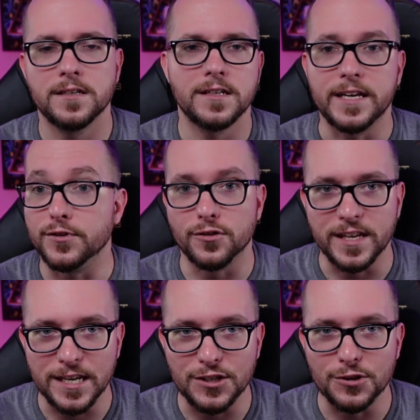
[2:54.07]
even though they
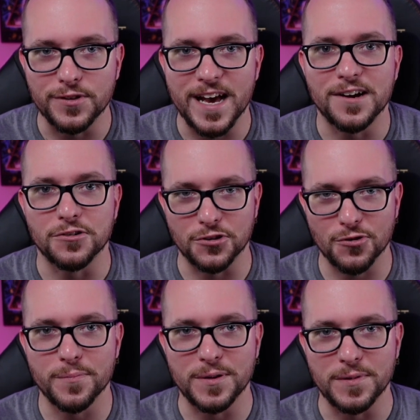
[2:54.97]
didn't do that under the
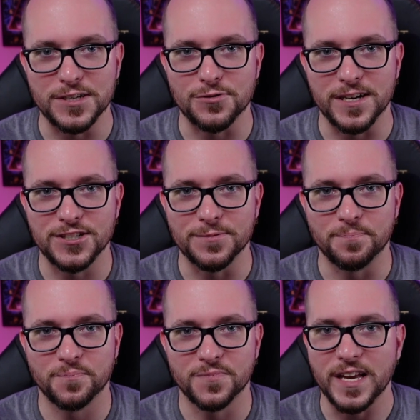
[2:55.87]
Trump
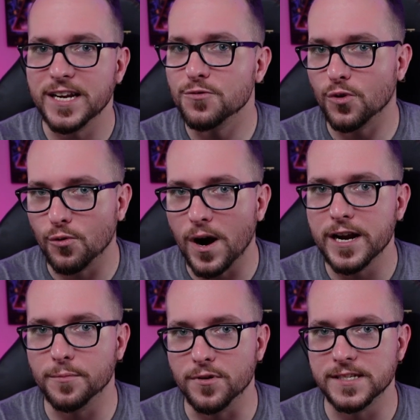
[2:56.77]
administration. They didn't
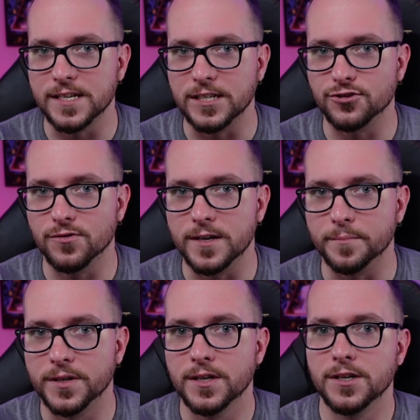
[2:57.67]
require President
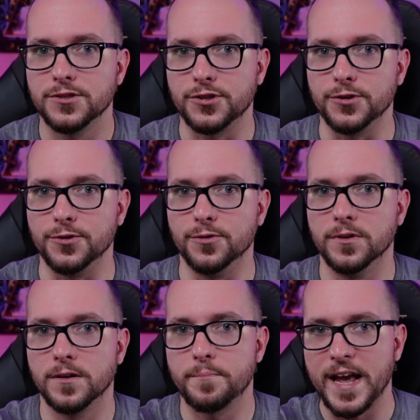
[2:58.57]
Trump to
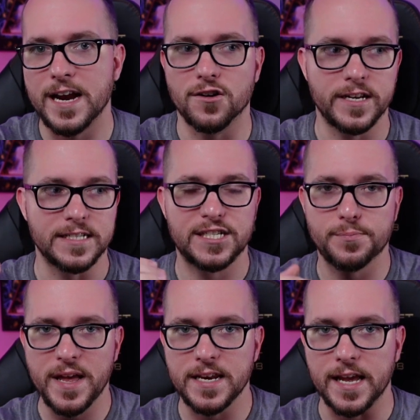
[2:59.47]
pair his
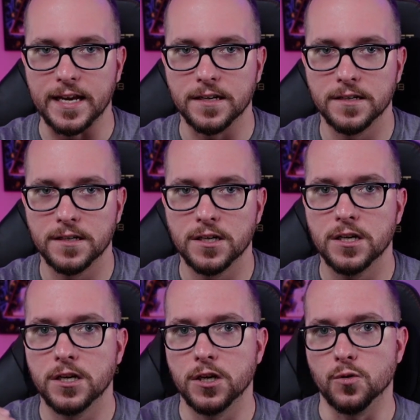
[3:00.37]
spending
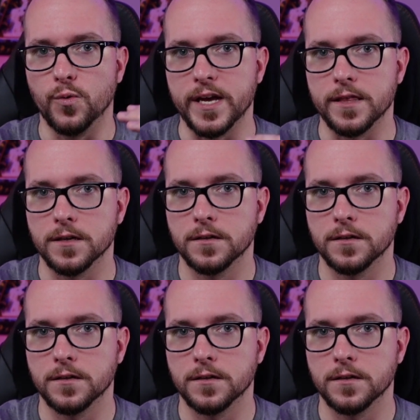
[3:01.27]
with